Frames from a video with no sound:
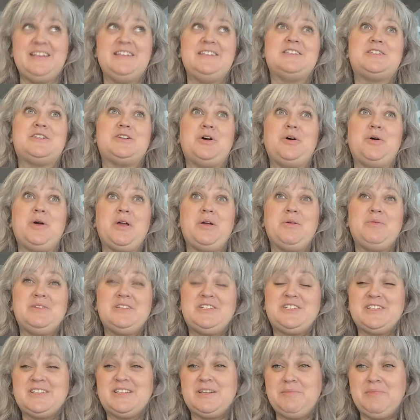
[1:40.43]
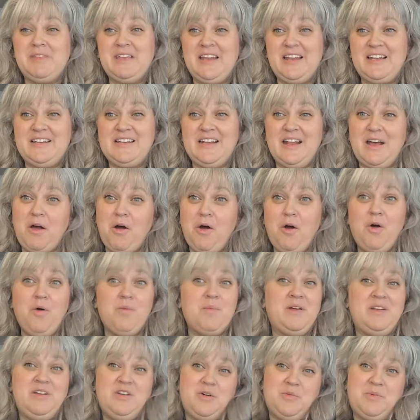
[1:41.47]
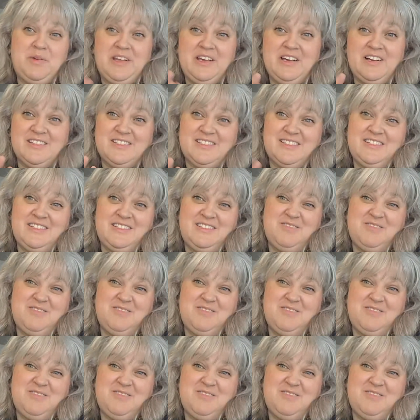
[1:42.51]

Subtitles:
And so it was just something I did at home and nobody else